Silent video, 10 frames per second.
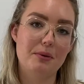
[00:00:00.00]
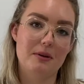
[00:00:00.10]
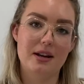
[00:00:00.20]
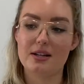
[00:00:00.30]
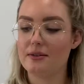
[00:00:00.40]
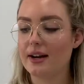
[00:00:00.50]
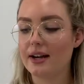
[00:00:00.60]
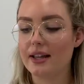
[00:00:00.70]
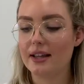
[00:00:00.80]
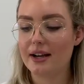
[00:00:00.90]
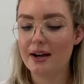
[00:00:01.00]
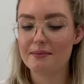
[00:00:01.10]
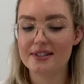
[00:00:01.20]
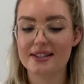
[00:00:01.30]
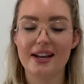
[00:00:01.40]
it into our colour
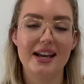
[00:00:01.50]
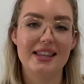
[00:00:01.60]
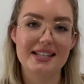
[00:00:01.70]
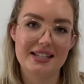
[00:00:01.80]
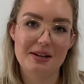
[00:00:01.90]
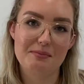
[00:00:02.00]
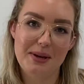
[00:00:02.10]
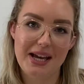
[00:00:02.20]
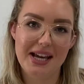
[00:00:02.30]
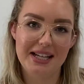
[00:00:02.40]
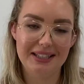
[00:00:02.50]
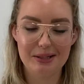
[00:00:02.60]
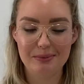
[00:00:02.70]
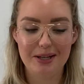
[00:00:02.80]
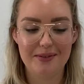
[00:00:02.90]
cups. This can be a little
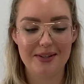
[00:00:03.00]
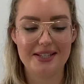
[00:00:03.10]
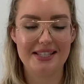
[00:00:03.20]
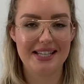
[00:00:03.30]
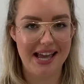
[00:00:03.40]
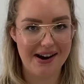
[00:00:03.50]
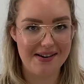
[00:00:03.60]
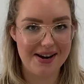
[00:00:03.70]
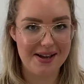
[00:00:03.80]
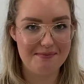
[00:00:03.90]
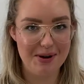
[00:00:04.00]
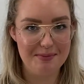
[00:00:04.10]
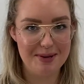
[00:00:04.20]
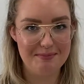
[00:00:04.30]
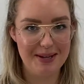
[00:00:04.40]
bit of a scary
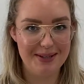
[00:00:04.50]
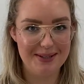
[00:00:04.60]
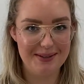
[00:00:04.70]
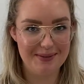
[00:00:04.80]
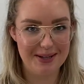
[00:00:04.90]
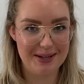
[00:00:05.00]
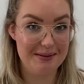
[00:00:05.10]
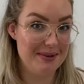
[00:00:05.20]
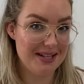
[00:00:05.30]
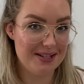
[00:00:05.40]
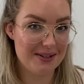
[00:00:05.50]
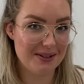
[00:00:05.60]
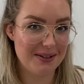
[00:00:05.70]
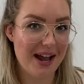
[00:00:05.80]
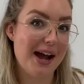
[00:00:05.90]
moment because you've got to commit
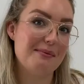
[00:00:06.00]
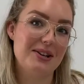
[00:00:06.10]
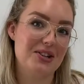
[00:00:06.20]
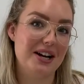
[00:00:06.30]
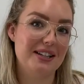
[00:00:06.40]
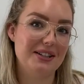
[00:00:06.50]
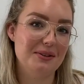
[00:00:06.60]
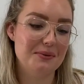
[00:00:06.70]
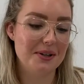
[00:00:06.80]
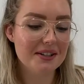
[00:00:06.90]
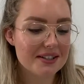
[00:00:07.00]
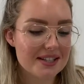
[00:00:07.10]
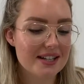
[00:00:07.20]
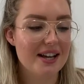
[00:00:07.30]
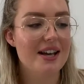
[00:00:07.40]
to how much colour you want.
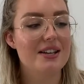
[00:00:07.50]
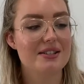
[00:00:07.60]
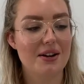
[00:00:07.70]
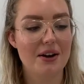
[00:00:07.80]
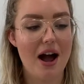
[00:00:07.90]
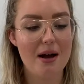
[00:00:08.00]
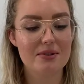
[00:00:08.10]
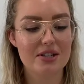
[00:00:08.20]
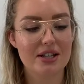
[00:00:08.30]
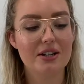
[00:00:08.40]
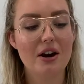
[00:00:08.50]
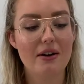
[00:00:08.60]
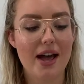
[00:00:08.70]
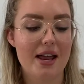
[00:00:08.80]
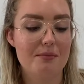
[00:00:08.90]
So I'm just going to go
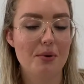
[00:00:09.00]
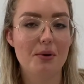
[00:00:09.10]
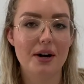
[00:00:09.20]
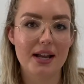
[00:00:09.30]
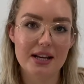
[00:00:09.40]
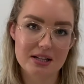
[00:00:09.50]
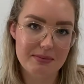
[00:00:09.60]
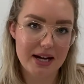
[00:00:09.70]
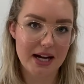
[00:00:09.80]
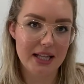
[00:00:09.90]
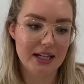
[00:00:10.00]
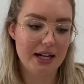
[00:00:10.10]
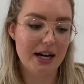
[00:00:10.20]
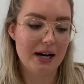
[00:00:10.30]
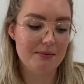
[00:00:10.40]
ahead and pour it into my colour
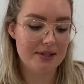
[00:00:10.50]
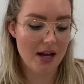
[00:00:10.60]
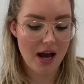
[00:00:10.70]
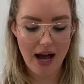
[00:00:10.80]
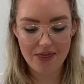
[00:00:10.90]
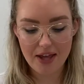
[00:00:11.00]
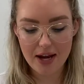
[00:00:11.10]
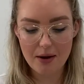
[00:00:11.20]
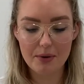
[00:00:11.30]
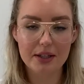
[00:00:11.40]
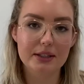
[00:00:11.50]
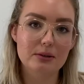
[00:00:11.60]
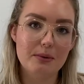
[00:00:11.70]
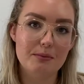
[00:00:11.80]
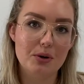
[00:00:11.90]
cups. I think I want a little
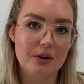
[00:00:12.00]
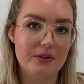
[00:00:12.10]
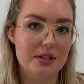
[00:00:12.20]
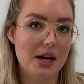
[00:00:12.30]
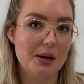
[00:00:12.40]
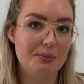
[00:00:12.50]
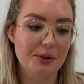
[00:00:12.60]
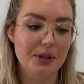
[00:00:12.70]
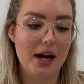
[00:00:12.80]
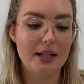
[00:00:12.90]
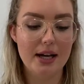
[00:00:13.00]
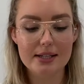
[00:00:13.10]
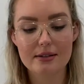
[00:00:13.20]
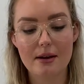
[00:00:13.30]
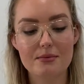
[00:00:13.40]
bit more of the dark blue colour,
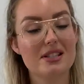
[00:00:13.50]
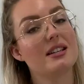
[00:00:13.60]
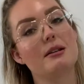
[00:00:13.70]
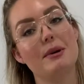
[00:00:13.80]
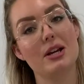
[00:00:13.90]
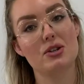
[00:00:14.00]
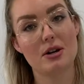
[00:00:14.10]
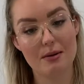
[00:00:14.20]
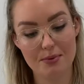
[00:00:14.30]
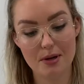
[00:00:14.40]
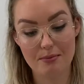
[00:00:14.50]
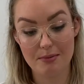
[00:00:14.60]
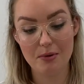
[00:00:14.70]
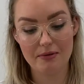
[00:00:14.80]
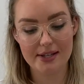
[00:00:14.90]
so I'm just going to make sure I put a bit
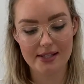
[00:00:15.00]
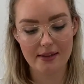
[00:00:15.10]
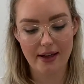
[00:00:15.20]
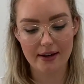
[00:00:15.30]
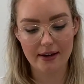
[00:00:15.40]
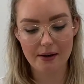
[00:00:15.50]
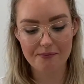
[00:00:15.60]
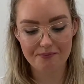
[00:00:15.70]
more resin in that cup.